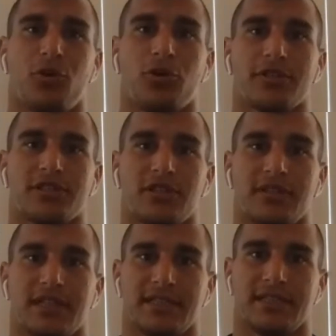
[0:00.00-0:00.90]
focused
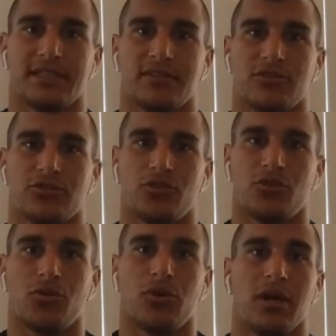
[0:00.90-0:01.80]
on this.
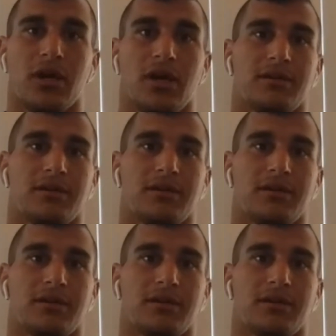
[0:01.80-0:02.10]
So